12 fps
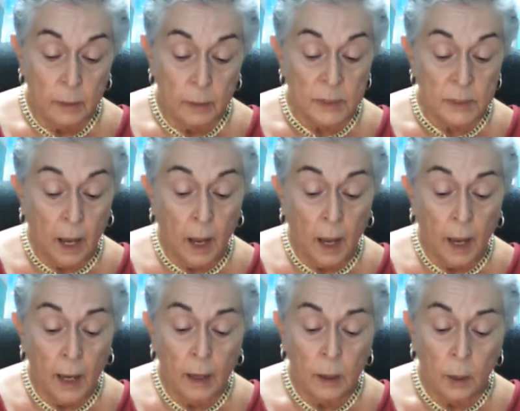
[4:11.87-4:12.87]
but
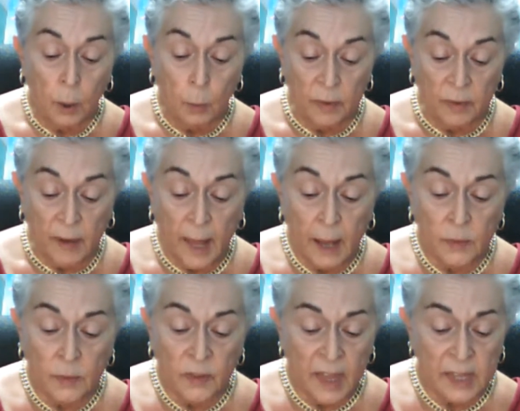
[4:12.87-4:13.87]
I, with loud
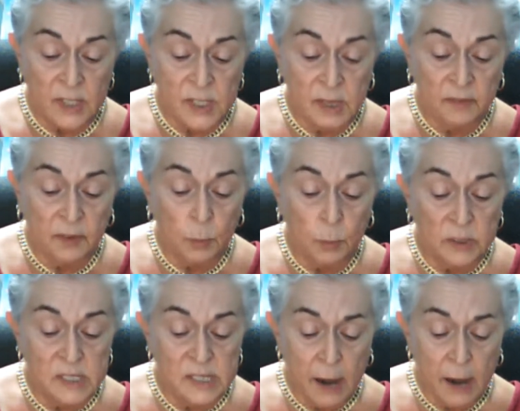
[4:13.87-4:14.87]
thanksgiving, will
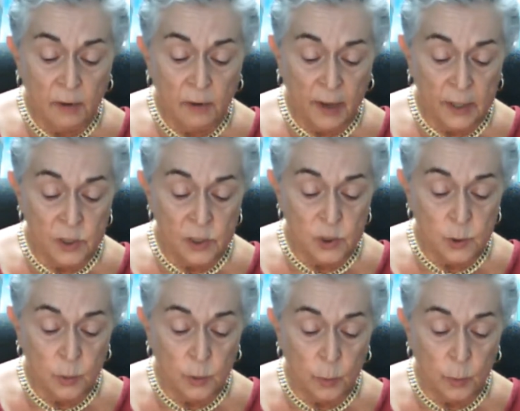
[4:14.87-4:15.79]
sacrifice to you.